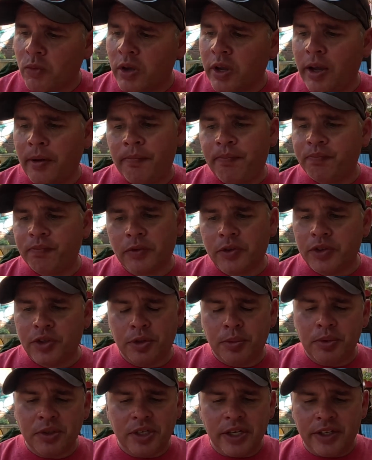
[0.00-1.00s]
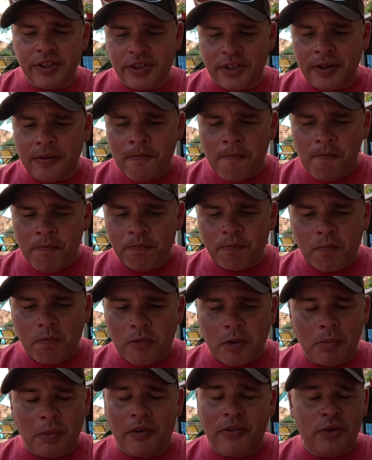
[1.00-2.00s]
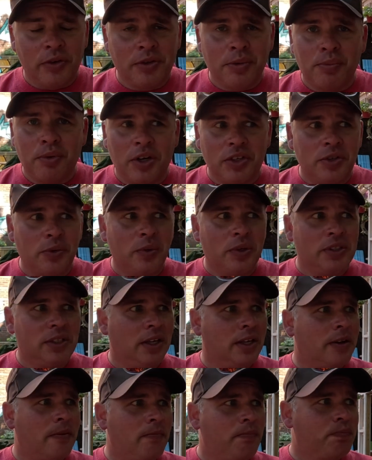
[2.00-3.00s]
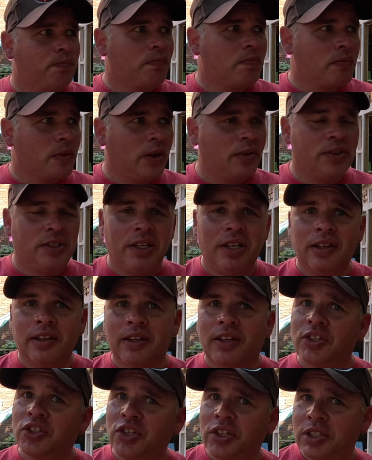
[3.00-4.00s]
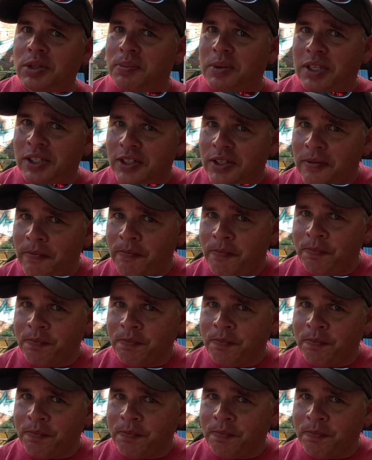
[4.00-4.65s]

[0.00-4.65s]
Okay, super tasty. My first impression was like I was eating like a cheese pizza.